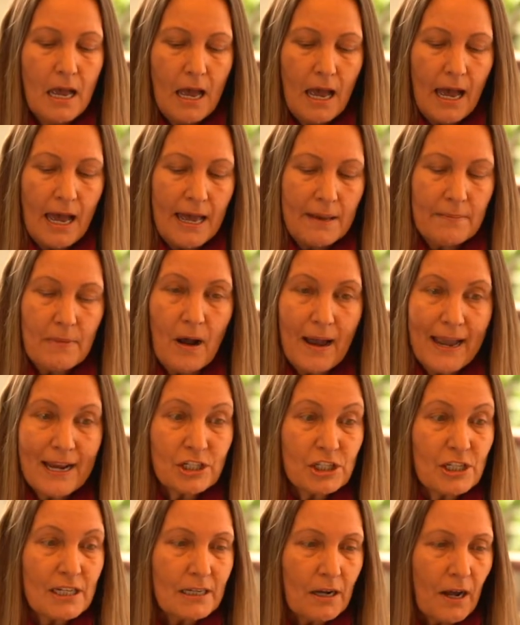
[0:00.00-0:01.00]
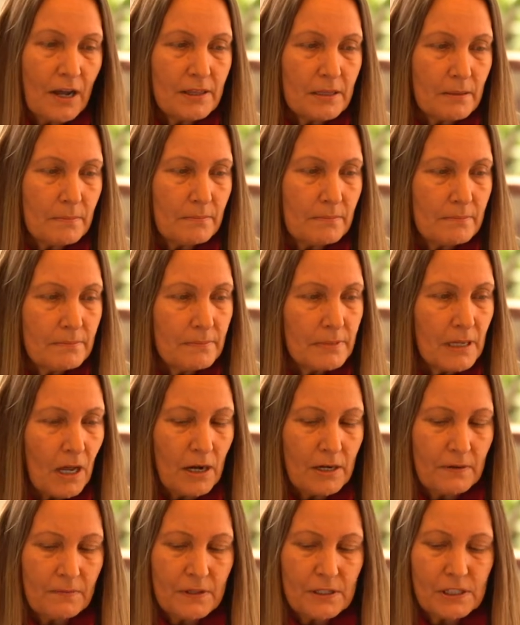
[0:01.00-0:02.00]
I actually like them
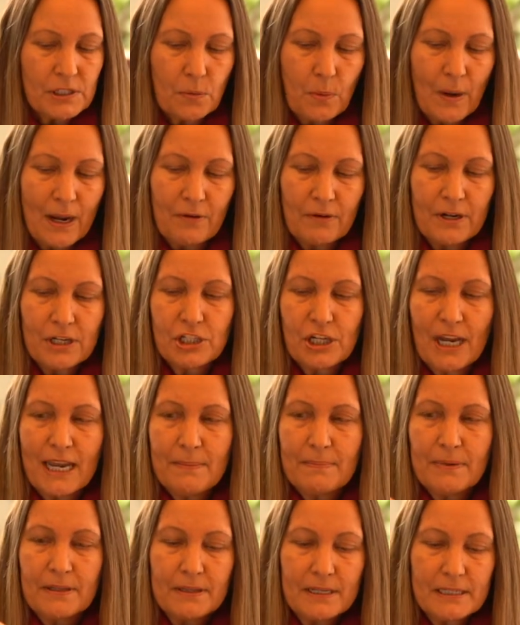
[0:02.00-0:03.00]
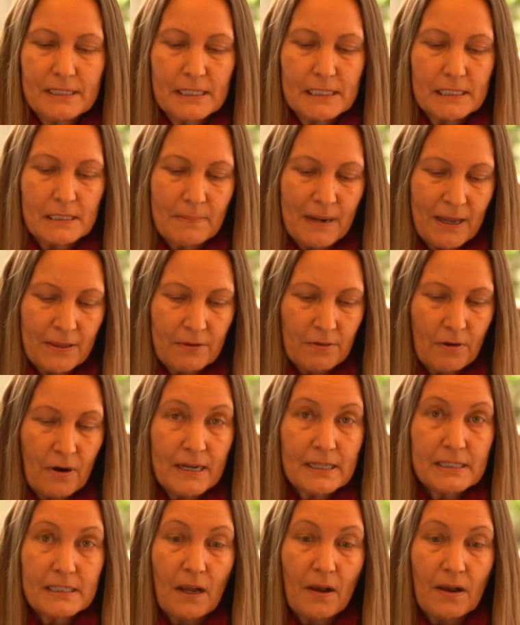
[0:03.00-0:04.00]
kind of the squarey shape, and this is about the
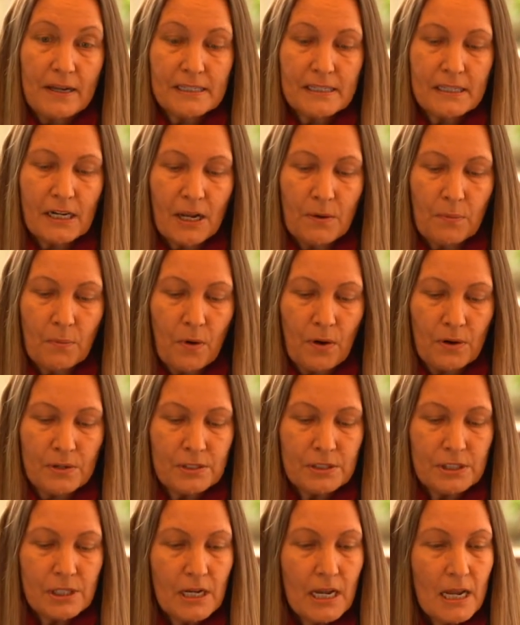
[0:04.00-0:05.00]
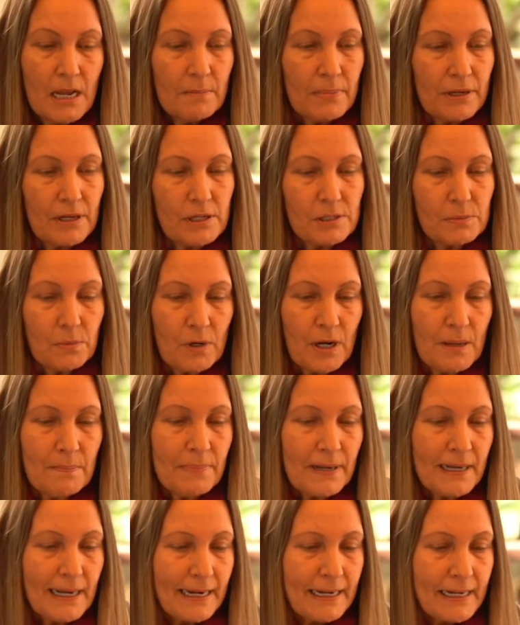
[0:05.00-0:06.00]
right size that I want, because what I'm
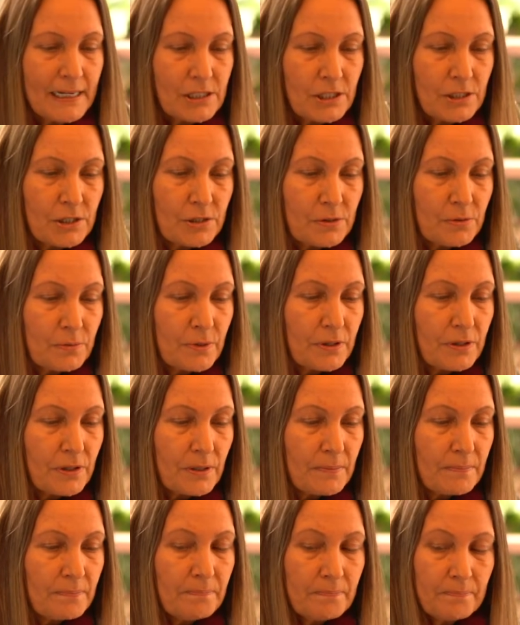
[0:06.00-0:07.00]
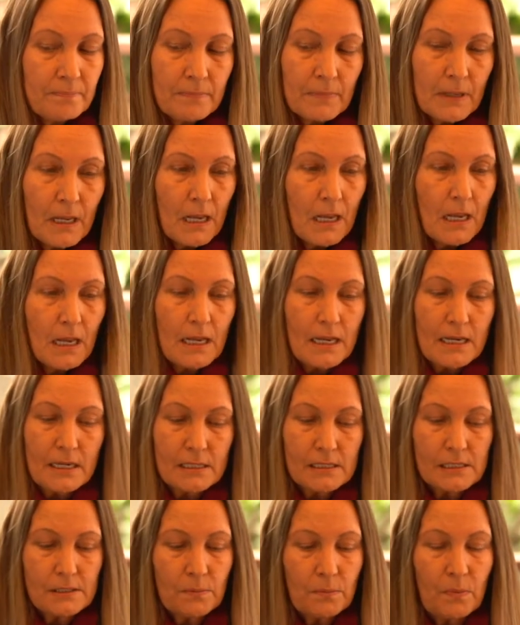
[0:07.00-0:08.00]
planning to do with them
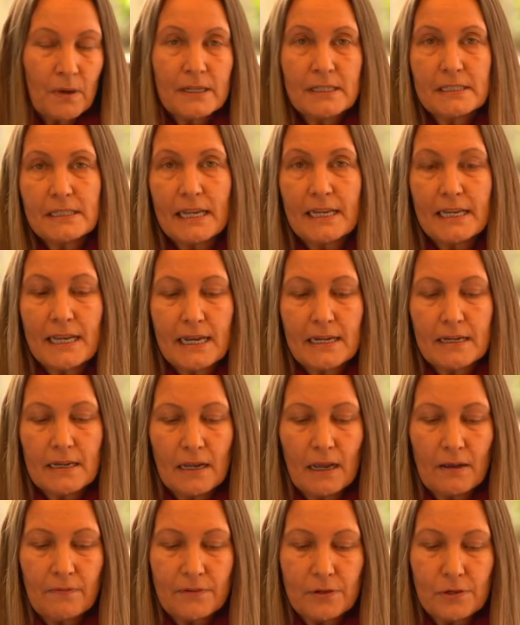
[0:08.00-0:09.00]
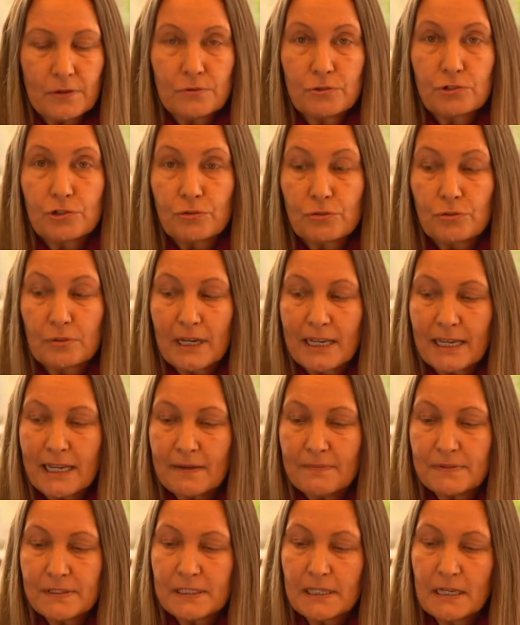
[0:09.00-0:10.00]
is once they get a few true
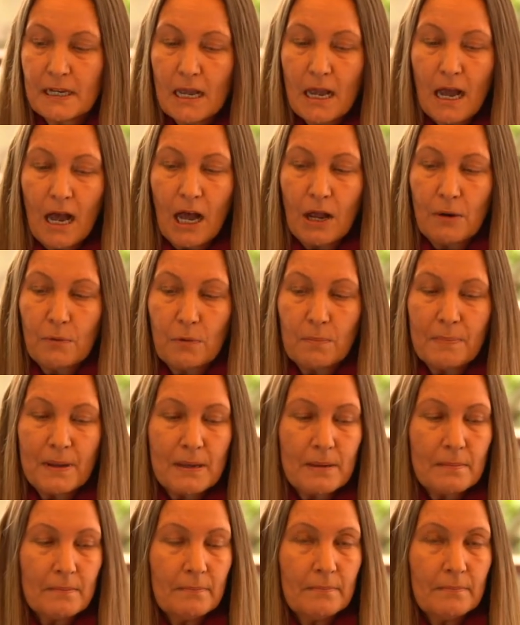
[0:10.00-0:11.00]
leaves, I will be